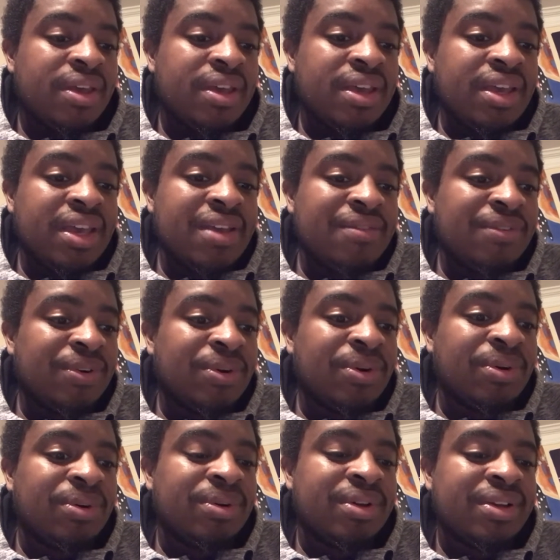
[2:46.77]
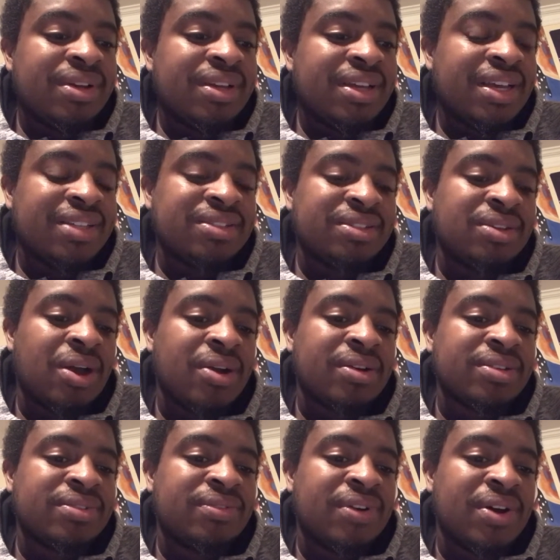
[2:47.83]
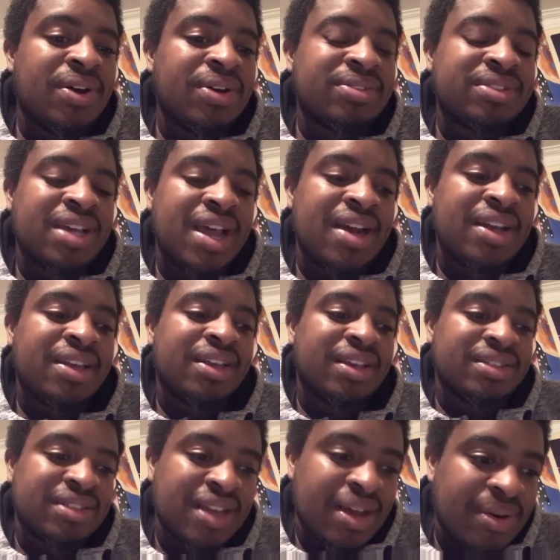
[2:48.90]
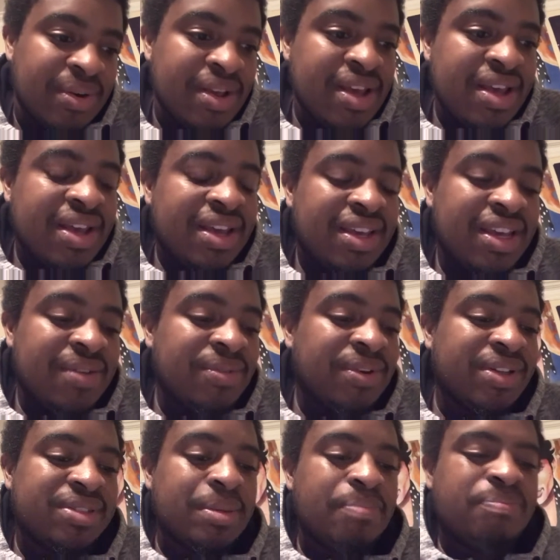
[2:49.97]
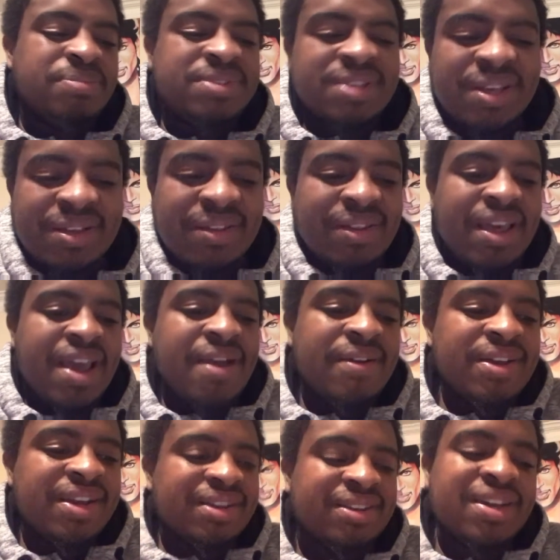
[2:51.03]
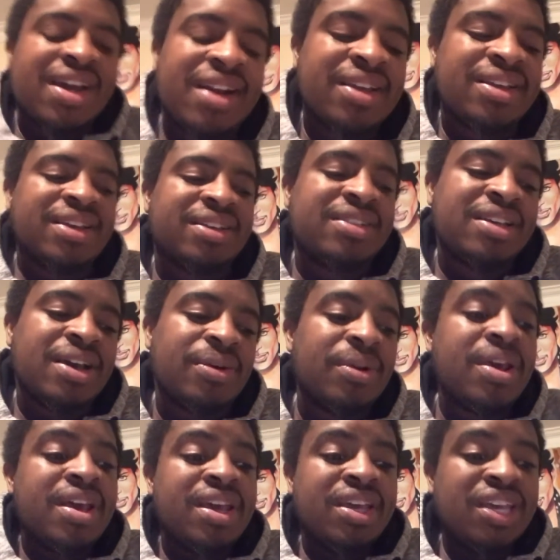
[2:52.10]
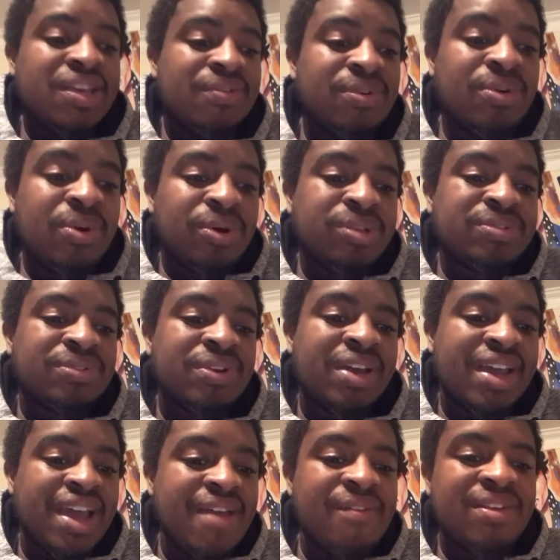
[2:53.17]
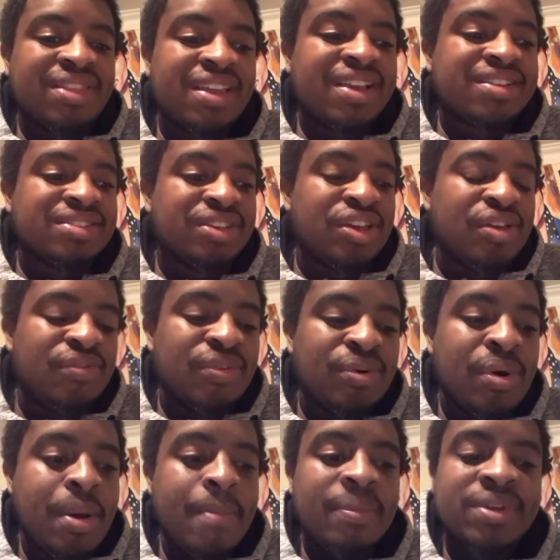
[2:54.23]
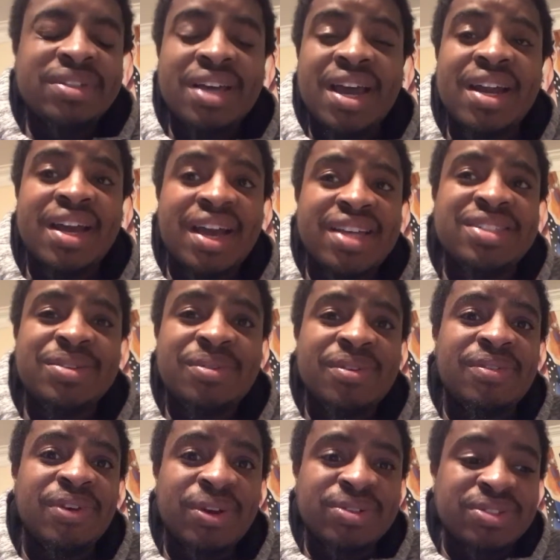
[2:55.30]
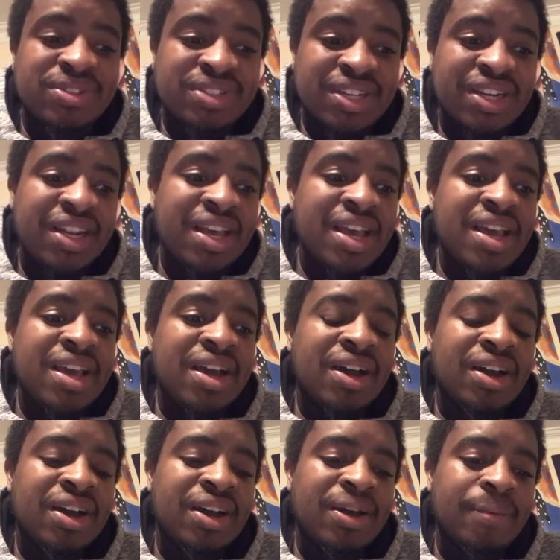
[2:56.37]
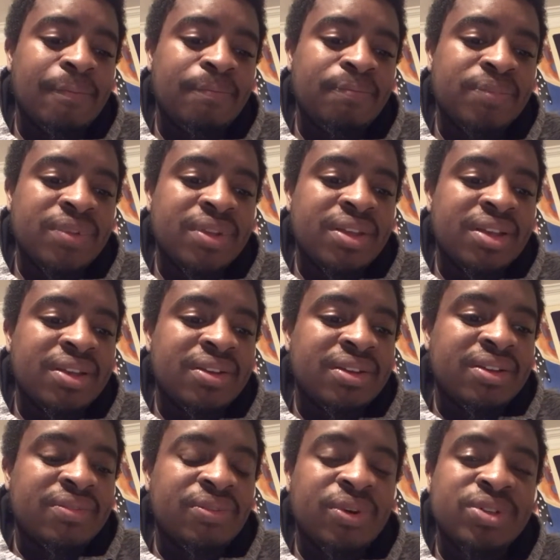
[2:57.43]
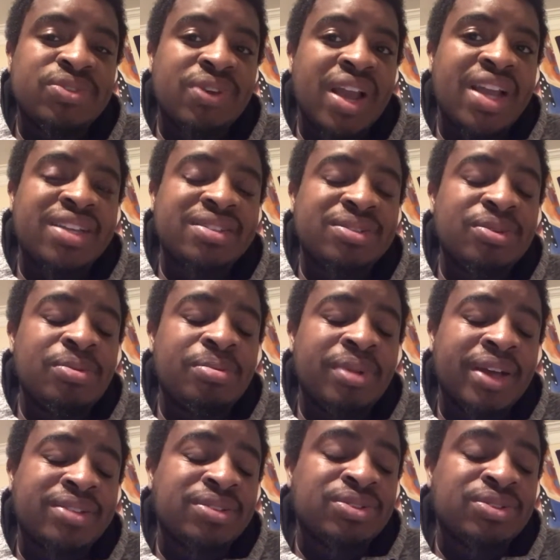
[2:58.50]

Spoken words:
Evil hits a darkness fall. Tana kicks out. Evil hits a sick lariat. Tana kicks out. Evil goes for everything is evil, but Tanahashi reverses it for a dragon suplex.